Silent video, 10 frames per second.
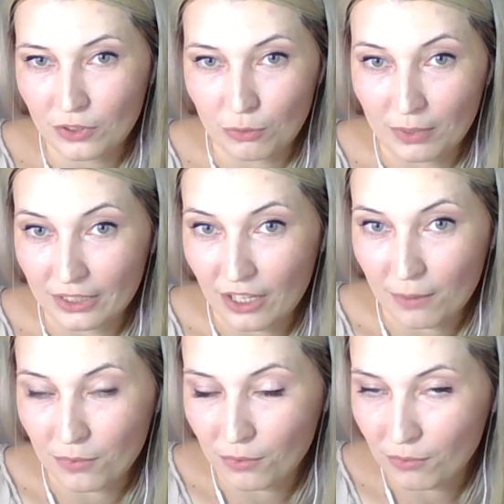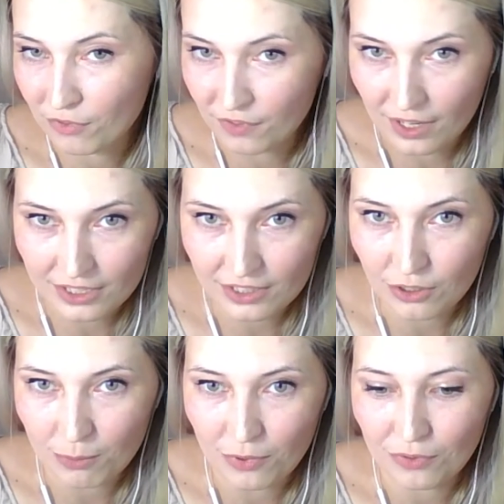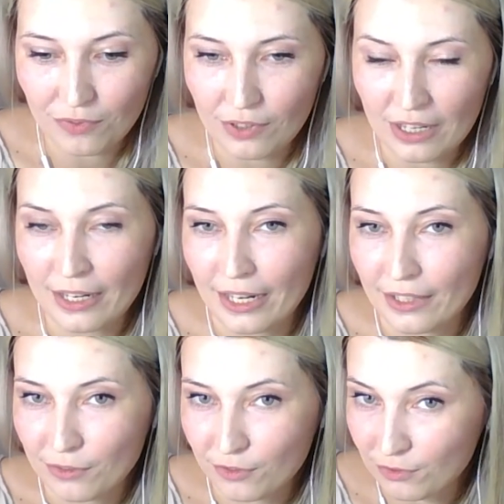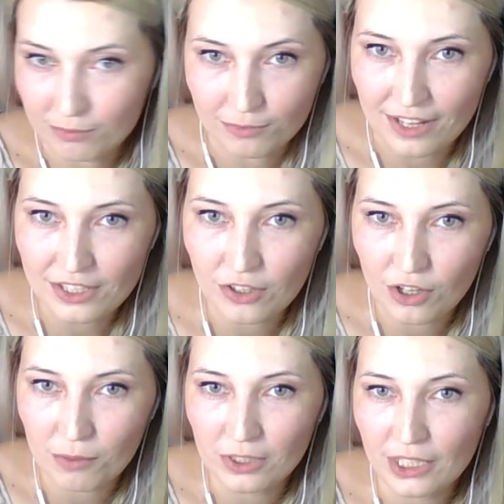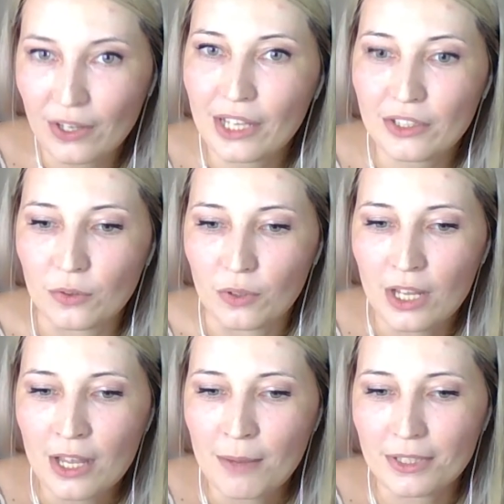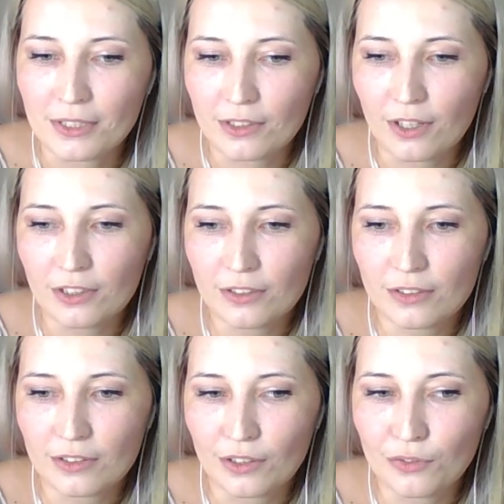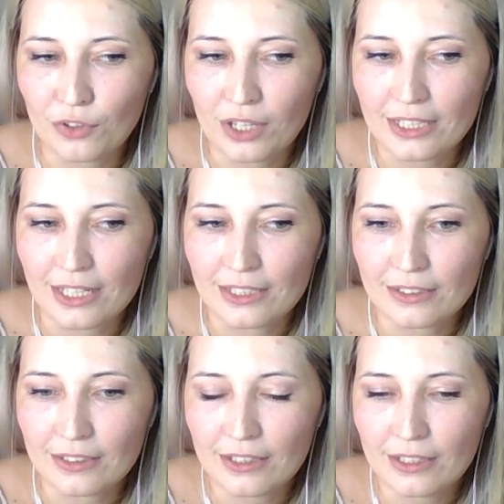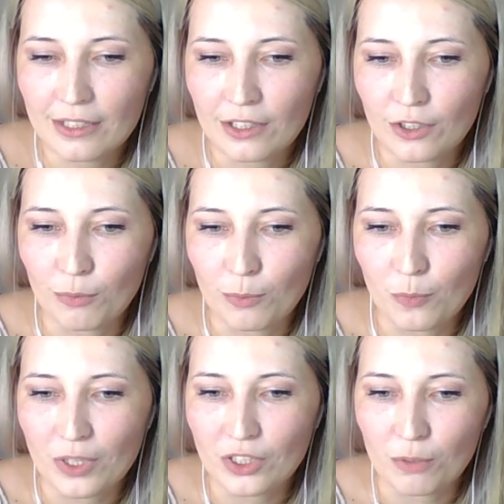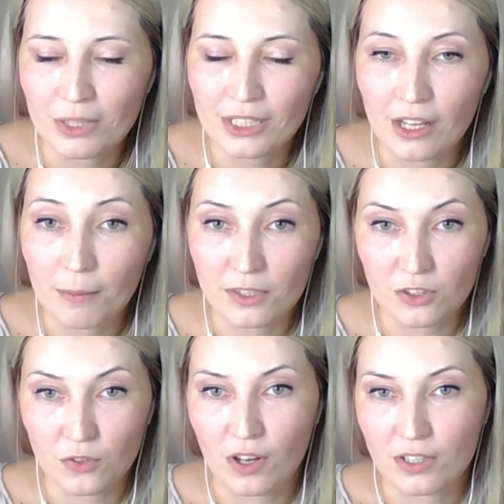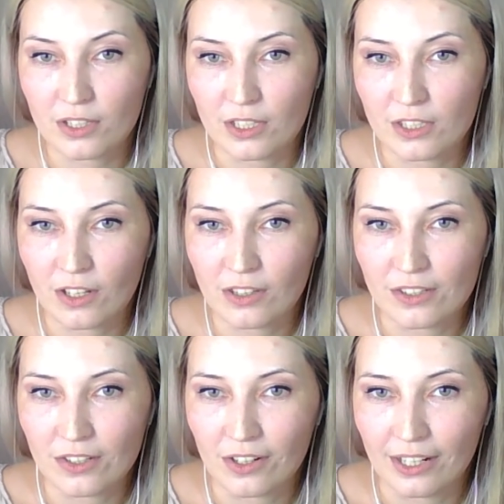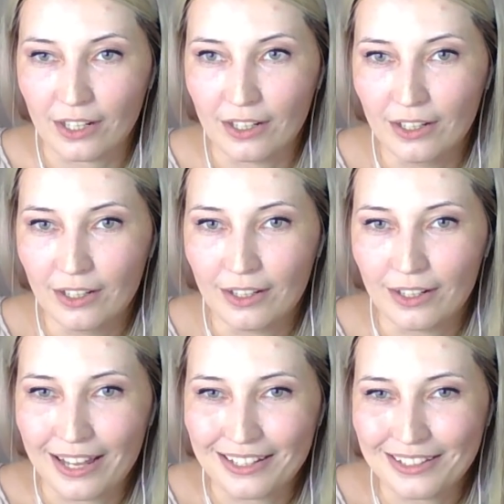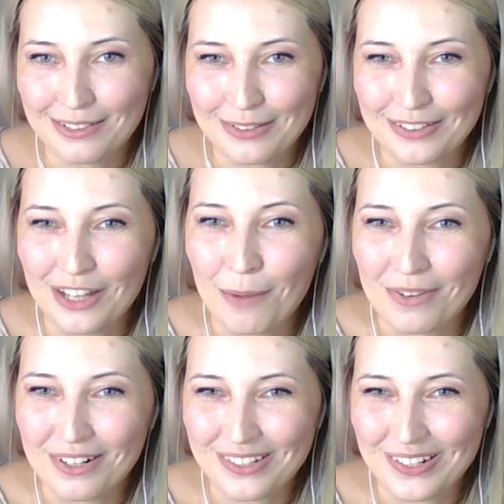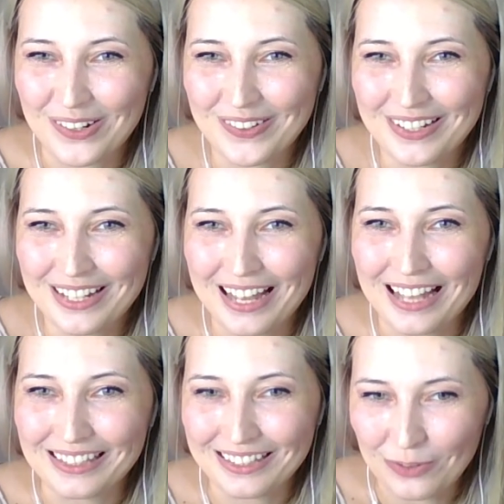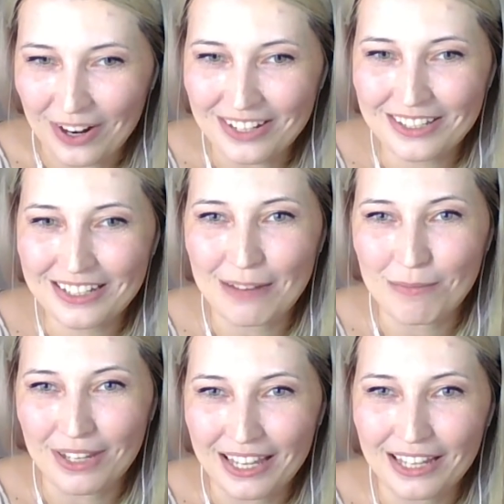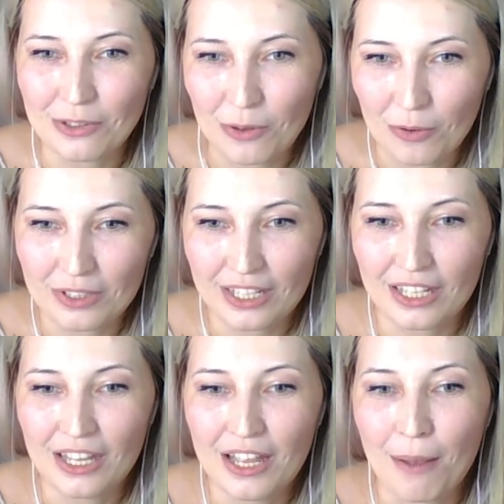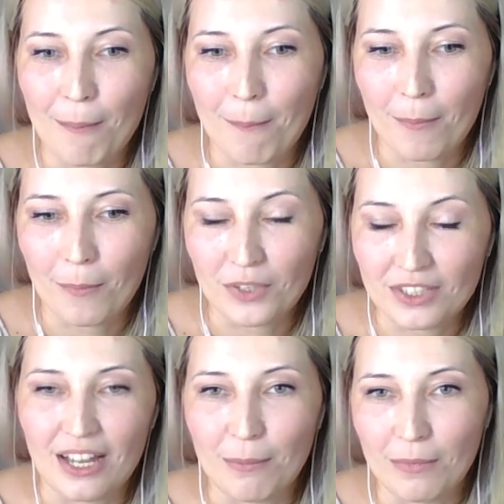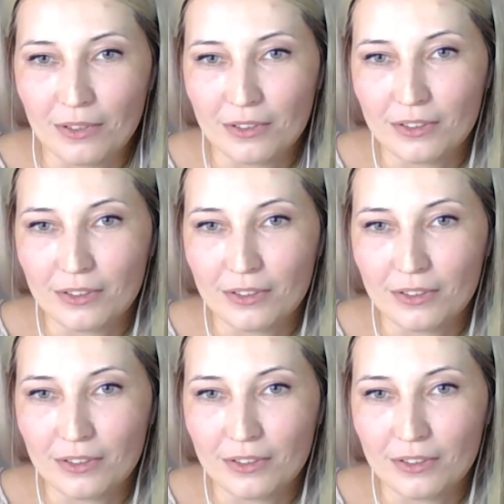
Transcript: want to build up fast your profile and fast your community, you can do. But don't, don't forget that you're, what you're building up, is trust. It's not necessarily like numbers, you know, and trust can be gained only with time.